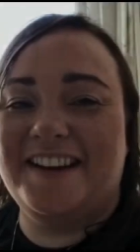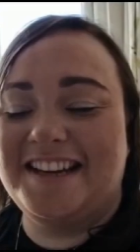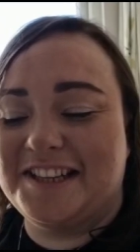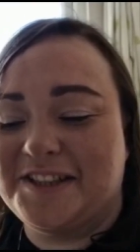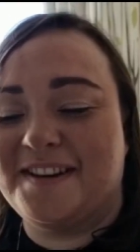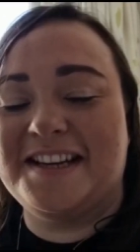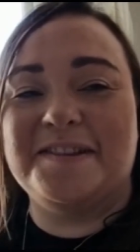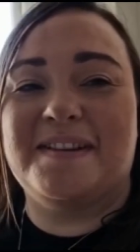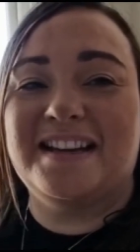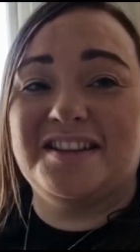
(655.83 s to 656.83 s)
he just made
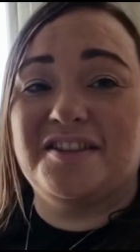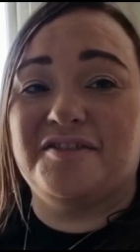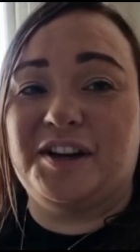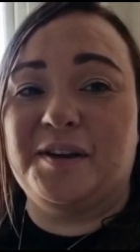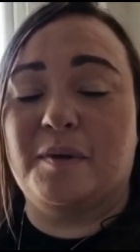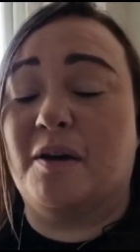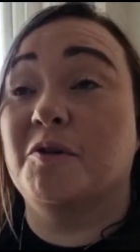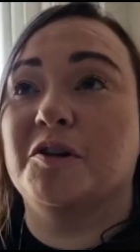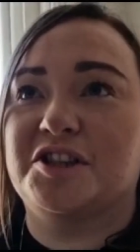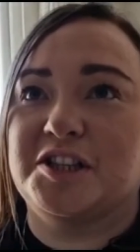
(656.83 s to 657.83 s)
it back to the room. Well,
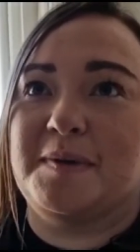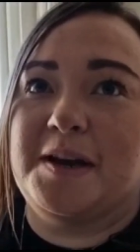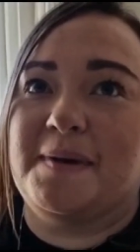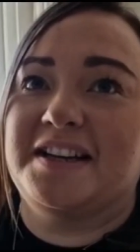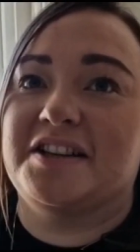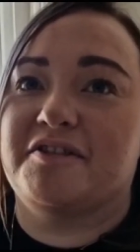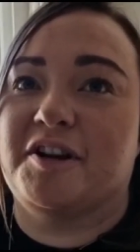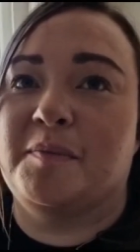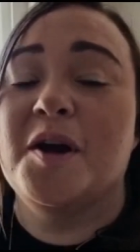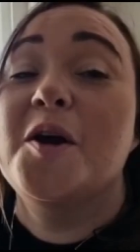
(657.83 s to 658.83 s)
not just made it back to the
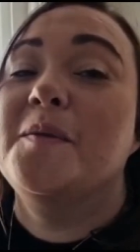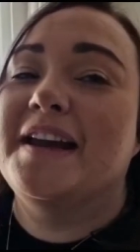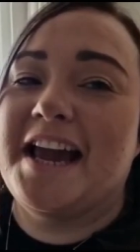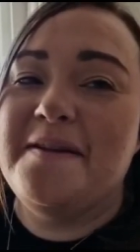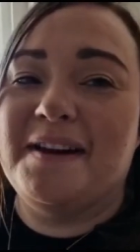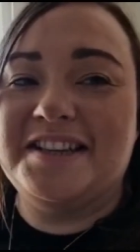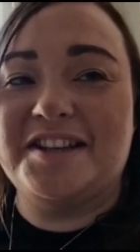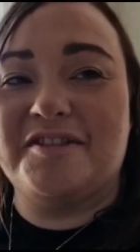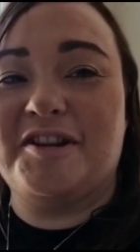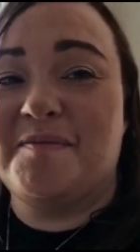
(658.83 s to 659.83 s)
room. he came back
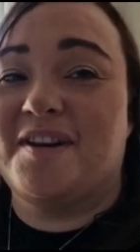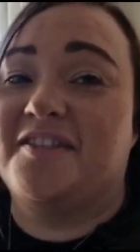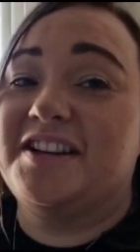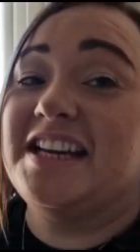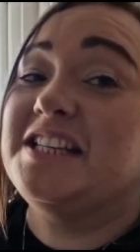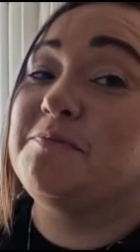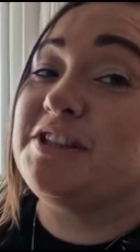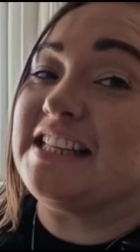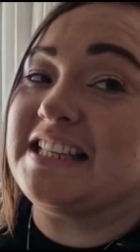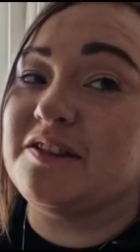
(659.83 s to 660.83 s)
to the room after, as
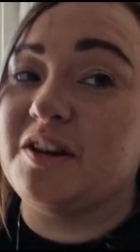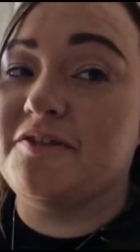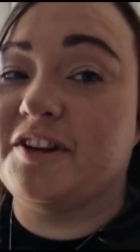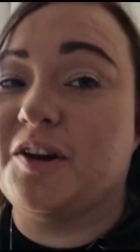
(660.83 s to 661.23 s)
predicted, Oliver